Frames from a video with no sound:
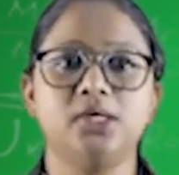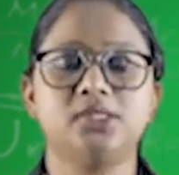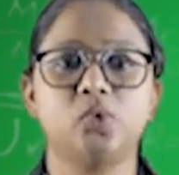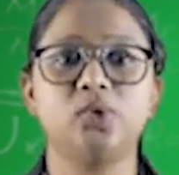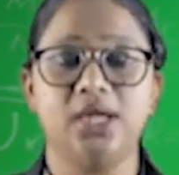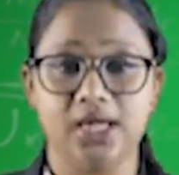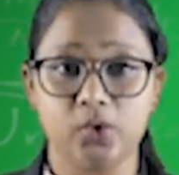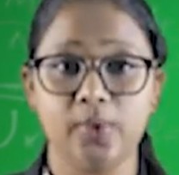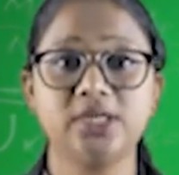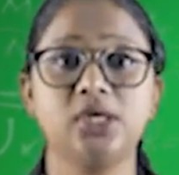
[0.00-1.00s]
So the
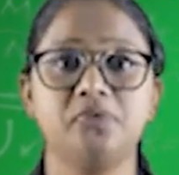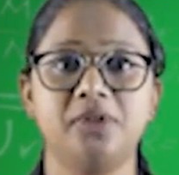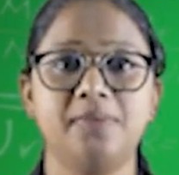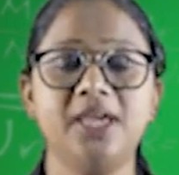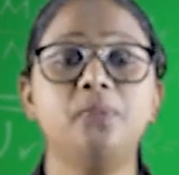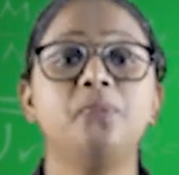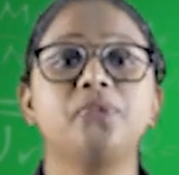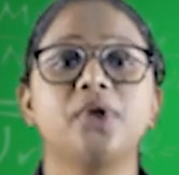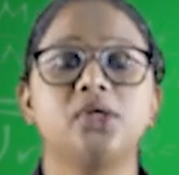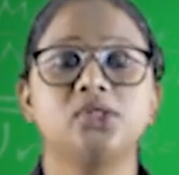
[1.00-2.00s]
equation will
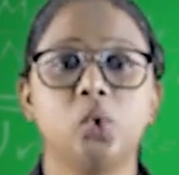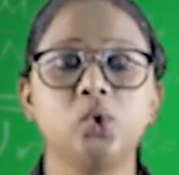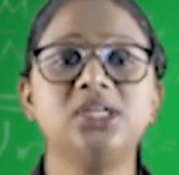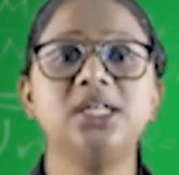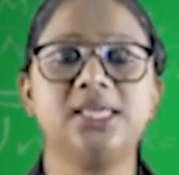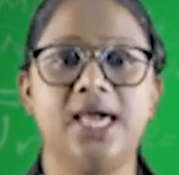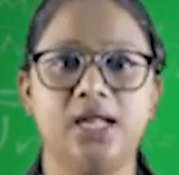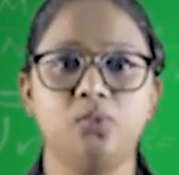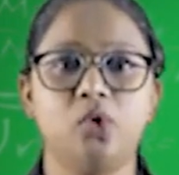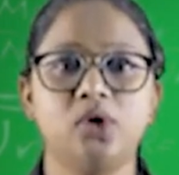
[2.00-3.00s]
be total
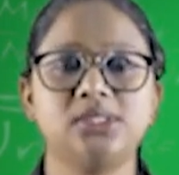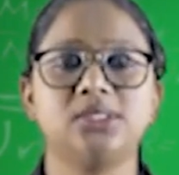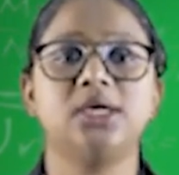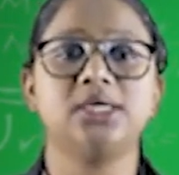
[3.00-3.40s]
canvas